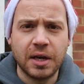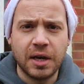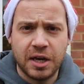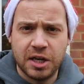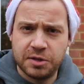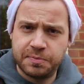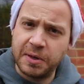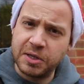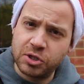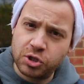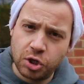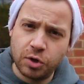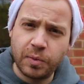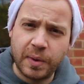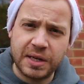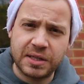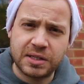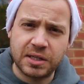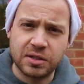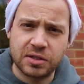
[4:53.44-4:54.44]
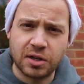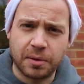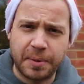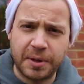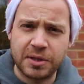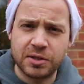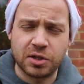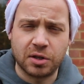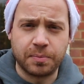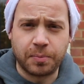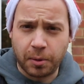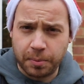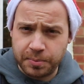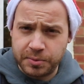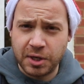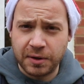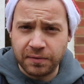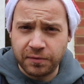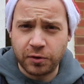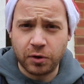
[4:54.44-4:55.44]
It's been 2 weeks since I've been to the
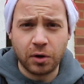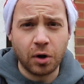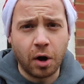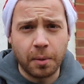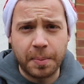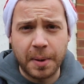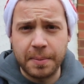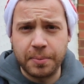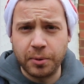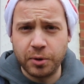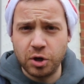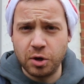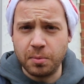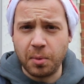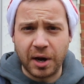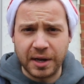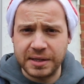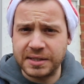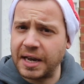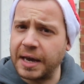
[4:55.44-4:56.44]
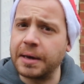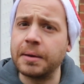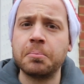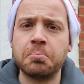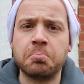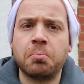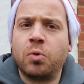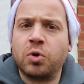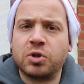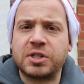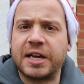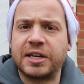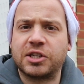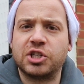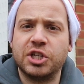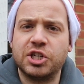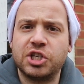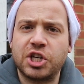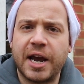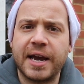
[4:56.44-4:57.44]
property, and for a lot of people you might say, what's
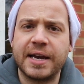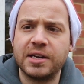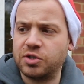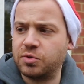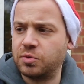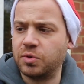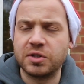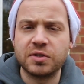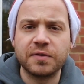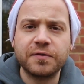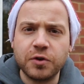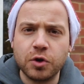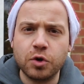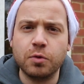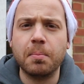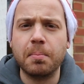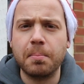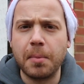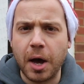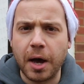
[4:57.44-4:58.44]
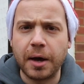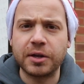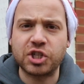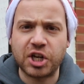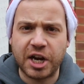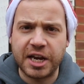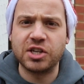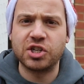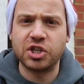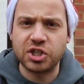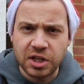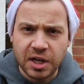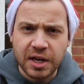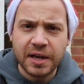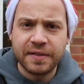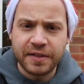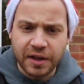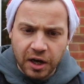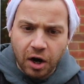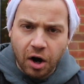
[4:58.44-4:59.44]
actually changed? There's a few changes
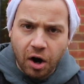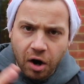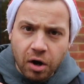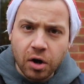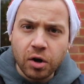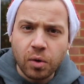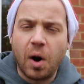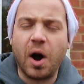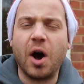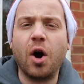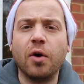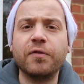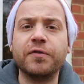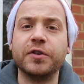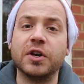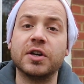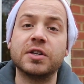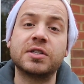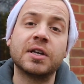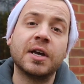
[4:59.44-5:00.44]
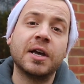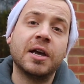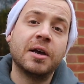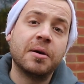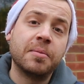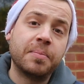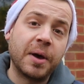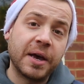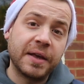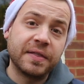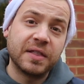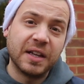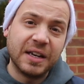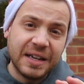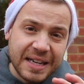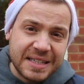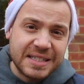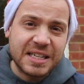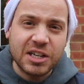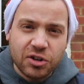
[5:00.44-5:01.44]
that are quite obvious, but the
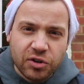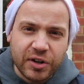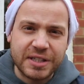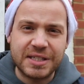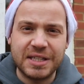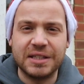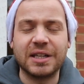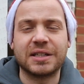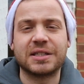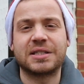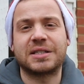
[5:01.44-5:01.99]
nitty-gritty does